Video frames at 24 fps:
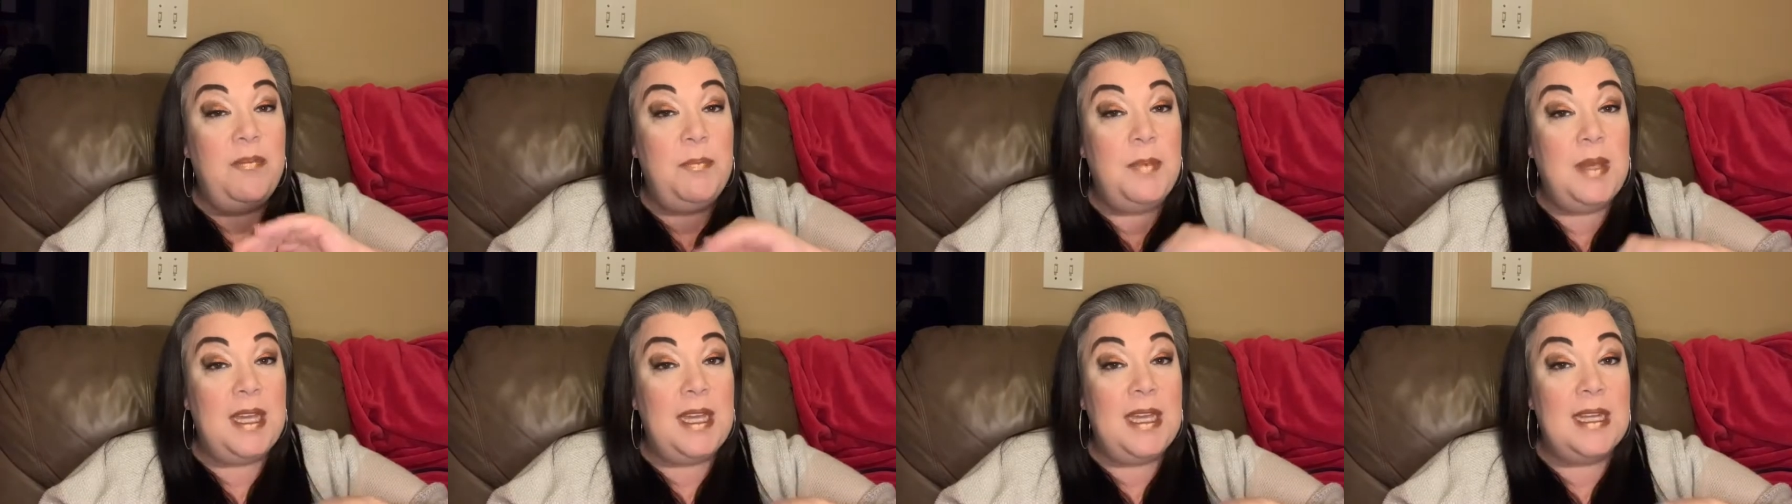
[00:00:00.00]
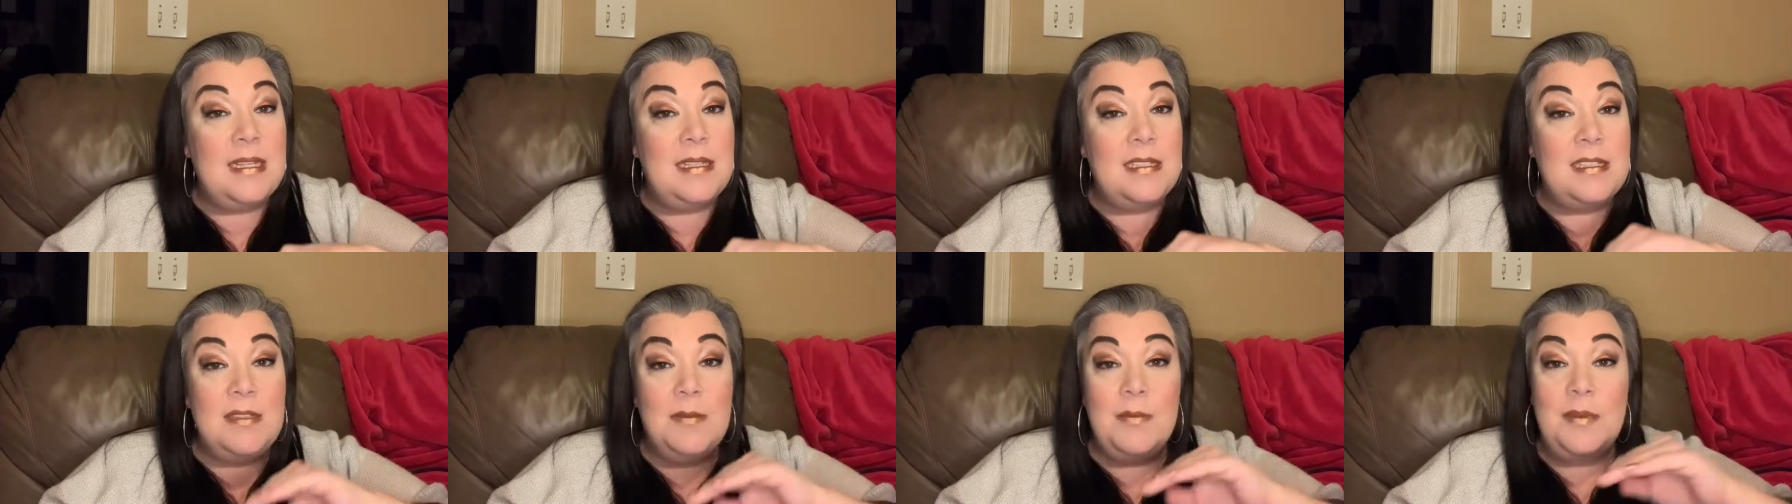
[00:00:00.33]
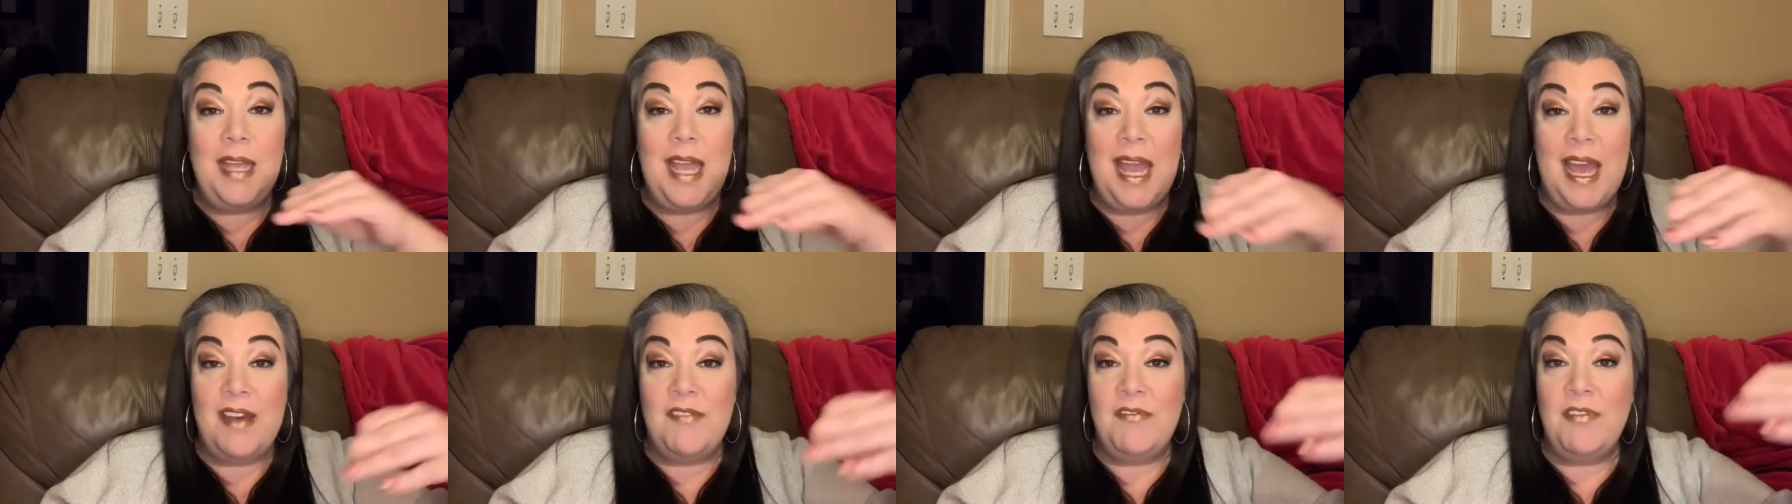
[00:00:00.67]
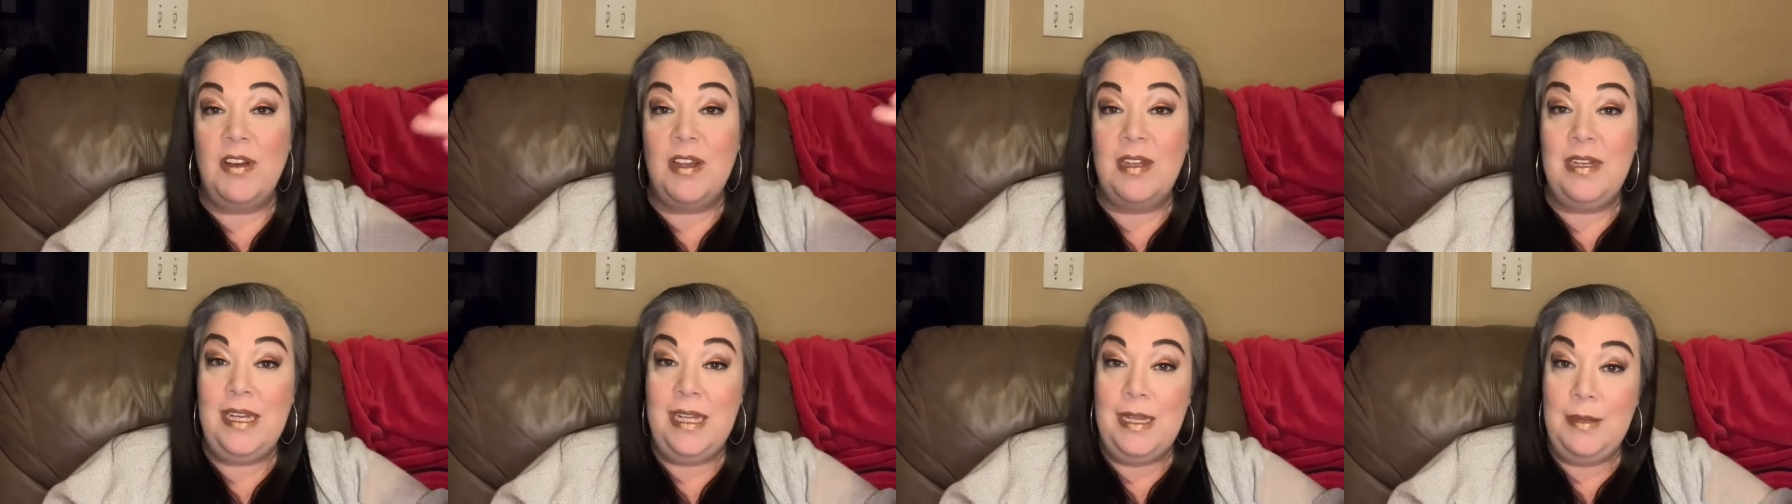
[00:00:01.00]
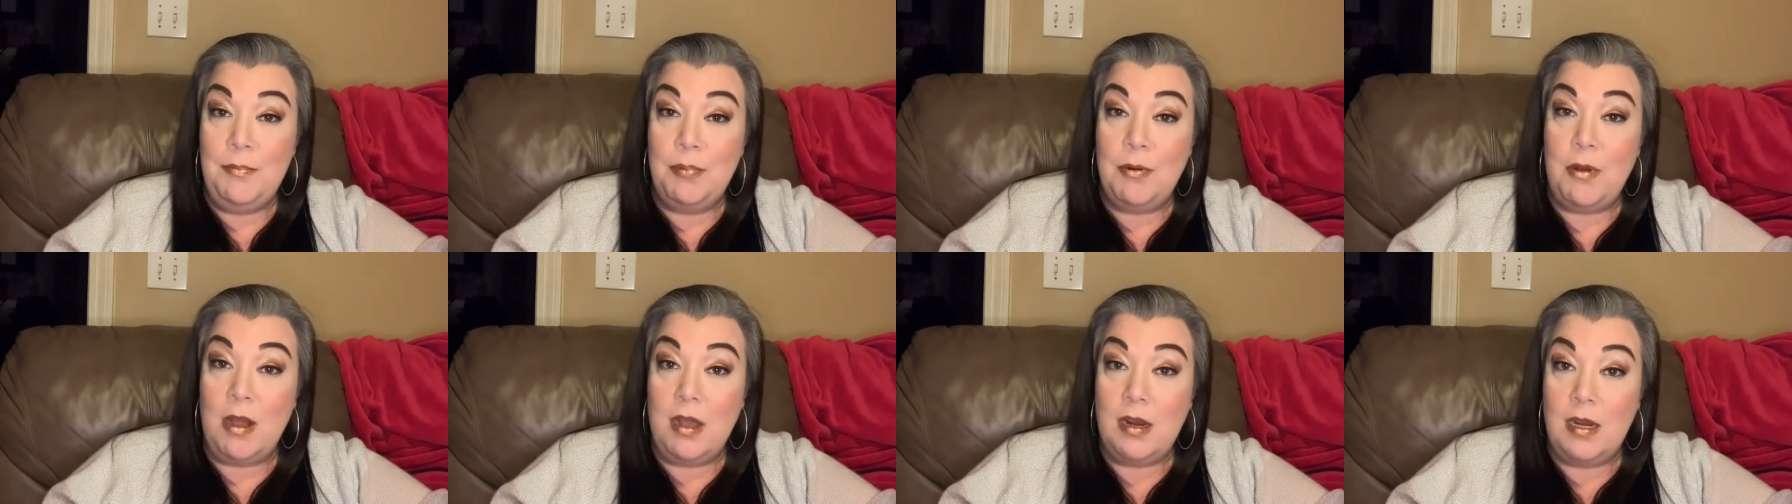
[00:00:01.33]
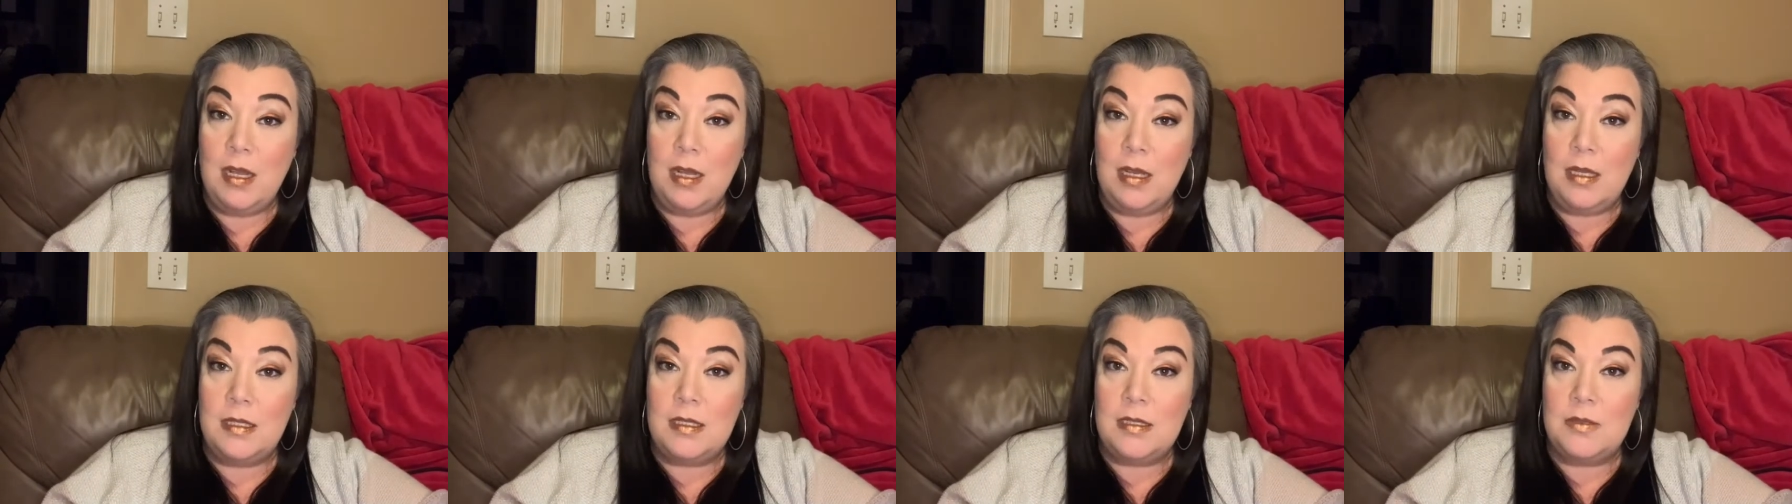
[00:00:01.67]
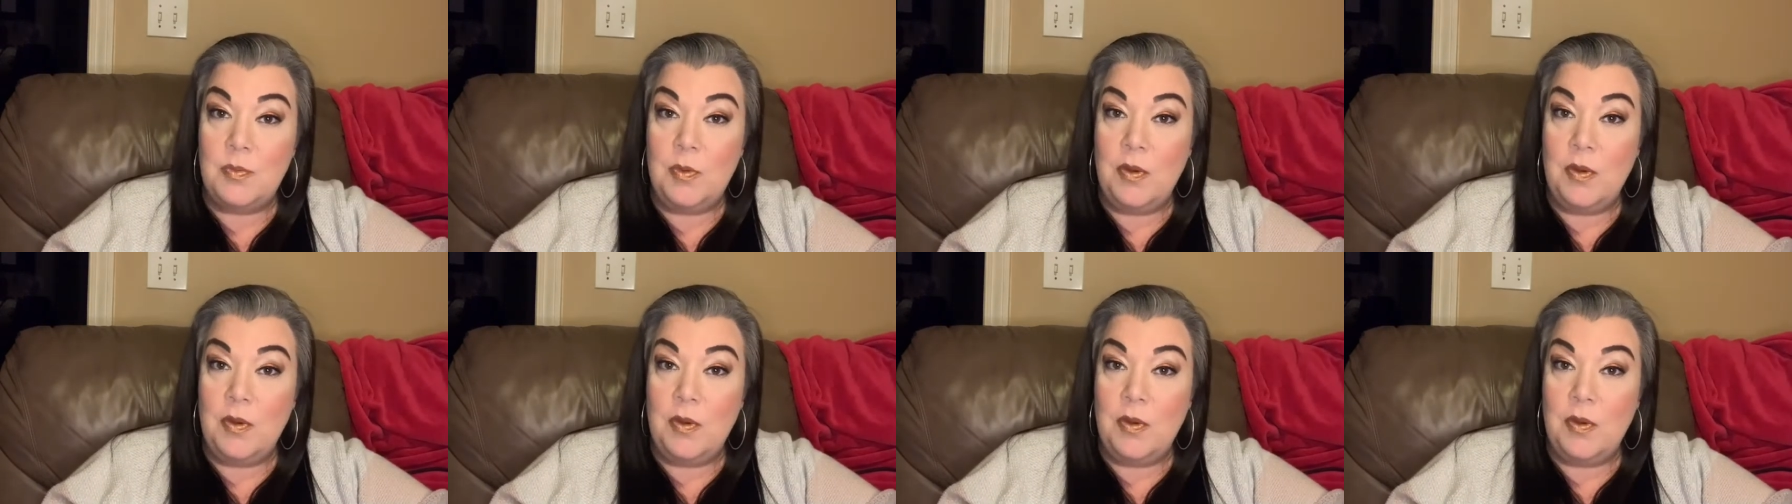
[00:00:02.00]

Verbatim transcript: been getting some Kat Von D products.